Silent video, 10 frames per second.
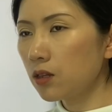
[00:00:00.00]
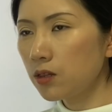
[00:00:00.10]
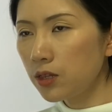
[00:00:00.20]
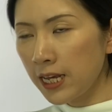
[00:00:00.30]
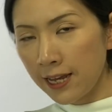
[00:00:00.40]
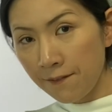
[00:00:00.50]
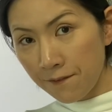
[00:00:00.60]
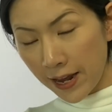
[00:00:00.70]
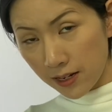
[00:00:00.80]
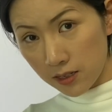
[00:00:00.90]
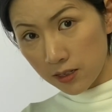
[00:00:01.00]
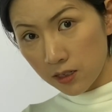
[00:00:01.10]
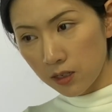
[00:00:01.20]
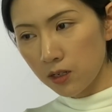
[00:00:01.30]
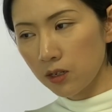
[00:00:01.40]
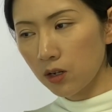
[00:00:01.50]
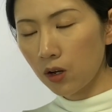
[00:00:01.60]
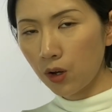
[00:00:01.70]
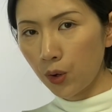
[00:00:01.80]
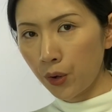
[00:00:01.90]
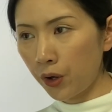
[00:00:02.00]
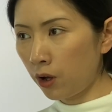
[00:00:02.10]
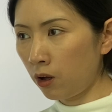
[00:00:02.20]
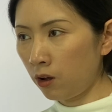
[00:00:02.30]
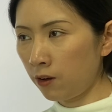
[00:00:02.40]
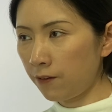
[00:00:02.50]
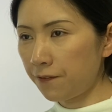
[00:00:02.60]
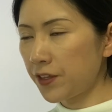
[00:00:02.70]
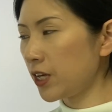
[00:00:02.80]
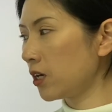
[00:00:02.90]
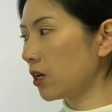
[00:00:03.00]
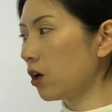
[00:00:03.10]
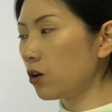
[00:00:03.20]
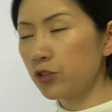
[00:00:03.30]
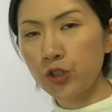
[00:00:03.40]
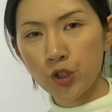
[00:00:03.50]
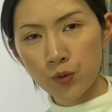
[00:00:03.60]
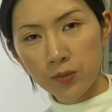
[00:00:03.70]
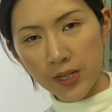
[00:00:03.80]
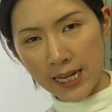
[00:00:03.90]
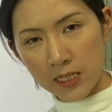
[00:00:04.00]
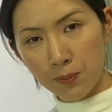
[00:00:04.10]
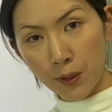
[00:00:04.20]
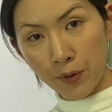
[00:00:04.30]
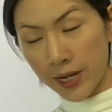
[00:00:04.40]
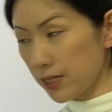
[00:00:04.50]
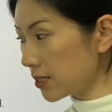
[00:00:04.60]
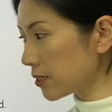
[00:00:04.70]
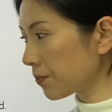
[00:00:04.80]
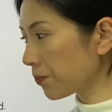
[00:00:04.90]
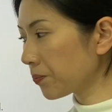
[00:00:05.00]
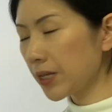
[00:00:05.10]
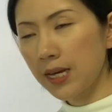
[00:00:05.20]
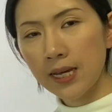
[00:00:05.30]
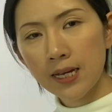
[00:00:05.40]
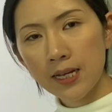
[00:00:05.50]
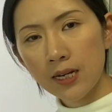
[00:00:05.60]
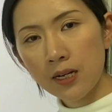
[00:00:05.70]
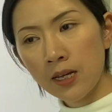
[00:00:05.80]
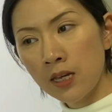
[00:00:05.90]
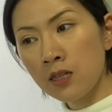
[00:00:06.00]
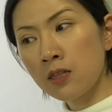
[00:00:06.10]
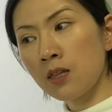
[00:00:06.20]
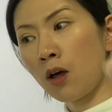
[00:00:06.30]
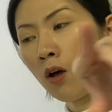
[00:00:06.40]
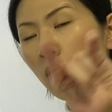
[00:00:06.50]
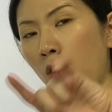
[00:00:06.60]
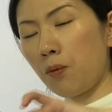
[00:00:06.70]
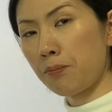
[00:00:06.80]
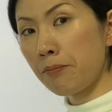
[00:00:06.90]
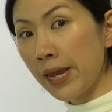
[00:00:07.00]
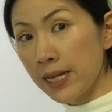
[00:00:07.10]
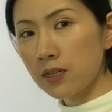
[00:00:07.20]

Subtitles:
the effect of the assumed experience in the main